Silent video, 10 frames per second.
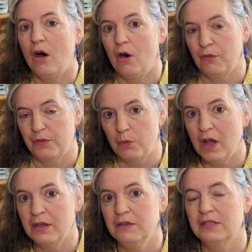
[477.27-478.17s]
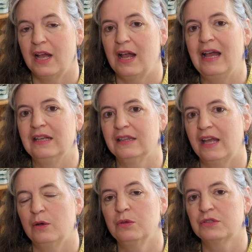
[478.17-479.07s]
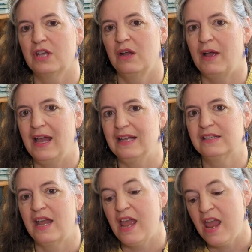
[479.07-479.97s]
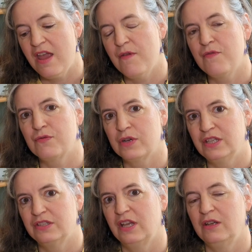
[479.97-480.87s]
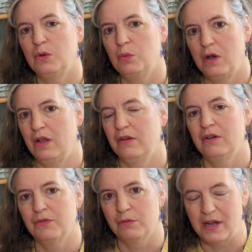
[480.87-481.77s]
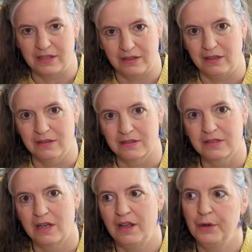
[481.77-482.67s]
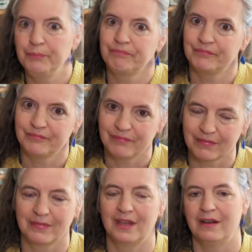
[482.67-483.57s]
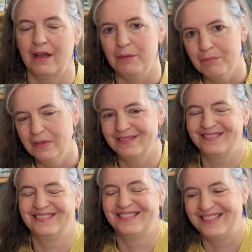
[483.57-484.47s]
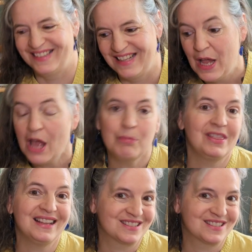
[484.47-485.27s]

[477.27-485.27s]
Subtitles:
of the woad, and they also ate every single one of the red onions. So, you know, but that's